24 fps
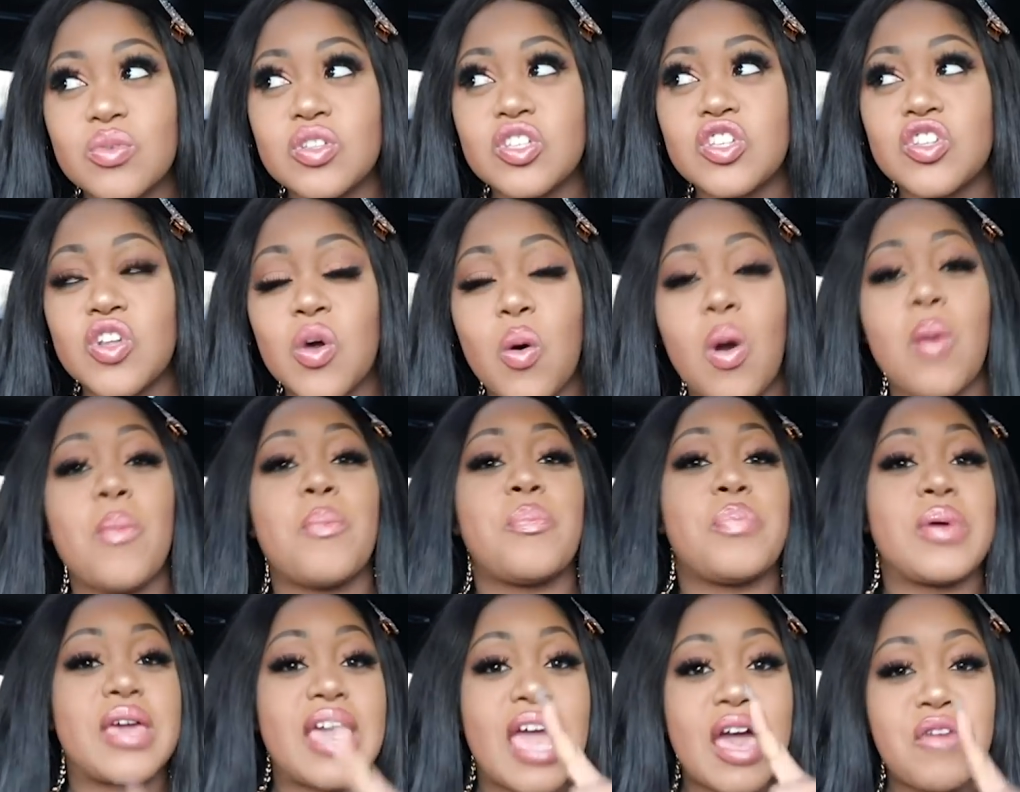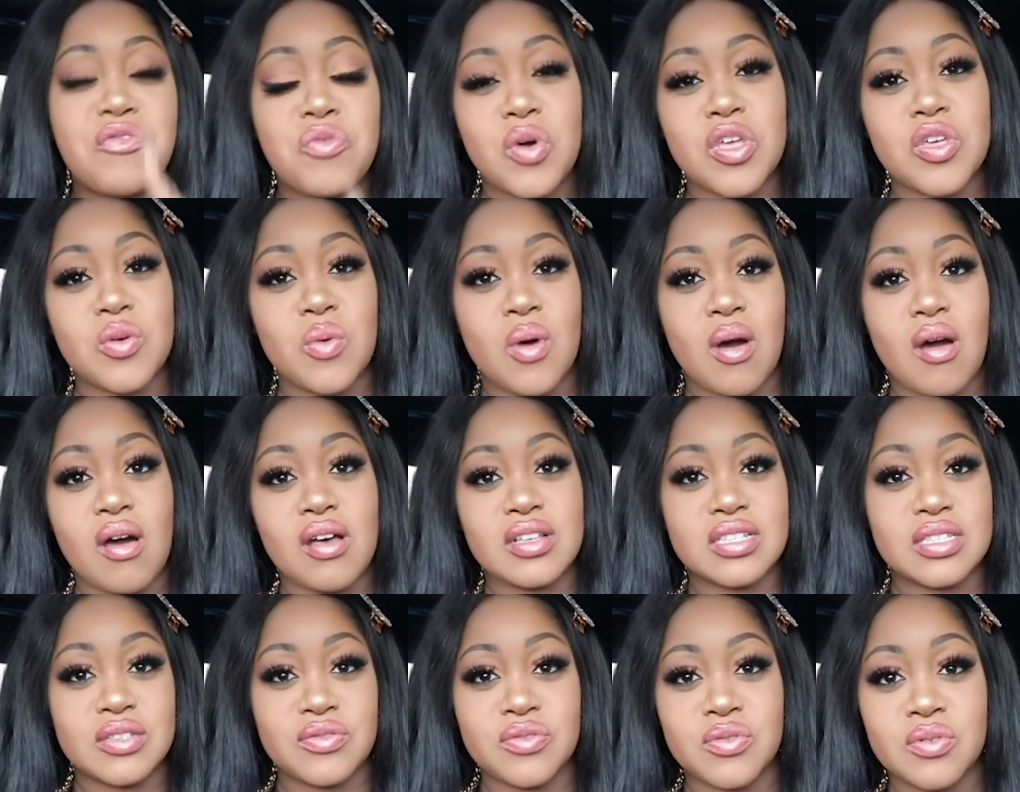you know, be careful what you
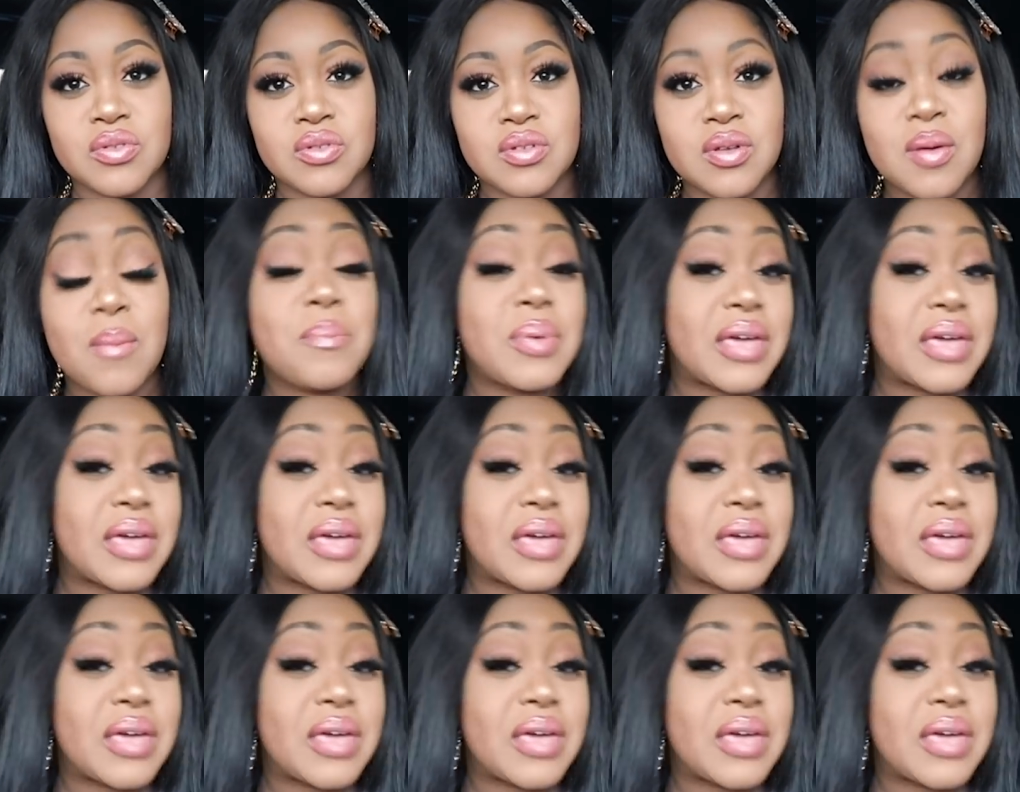ask for.